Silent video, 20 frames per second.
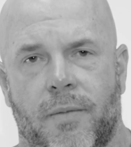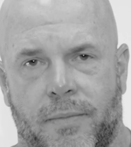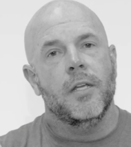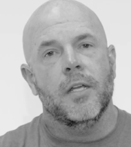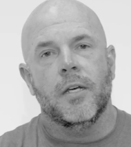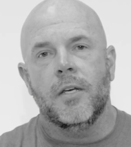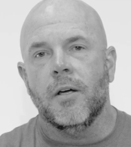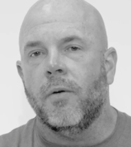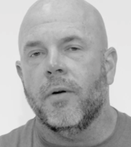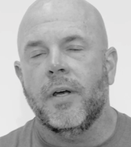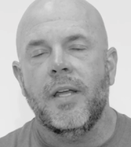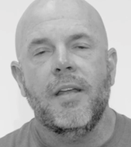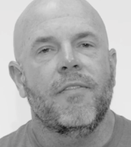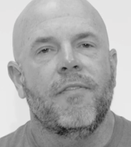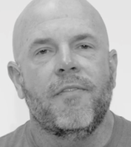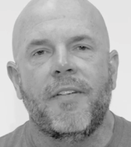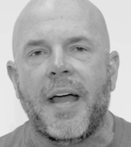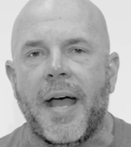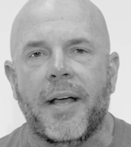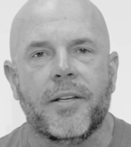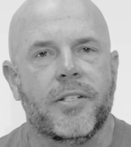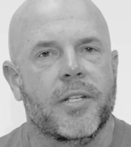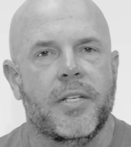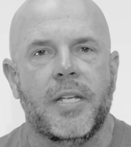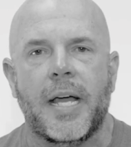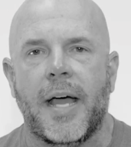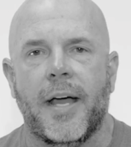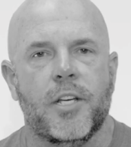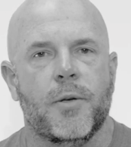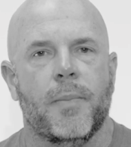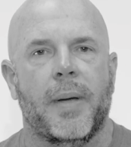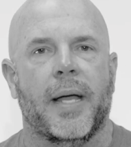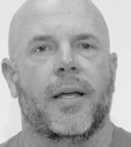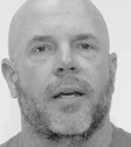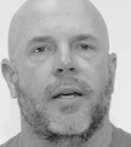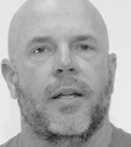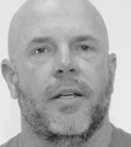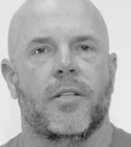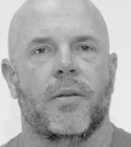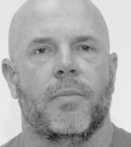You don't need fast attach
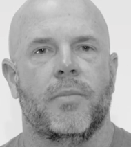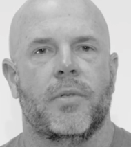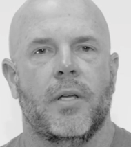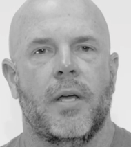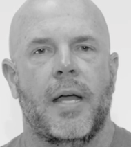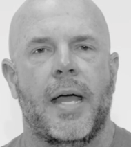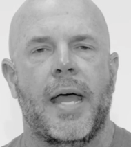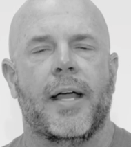mechanisms,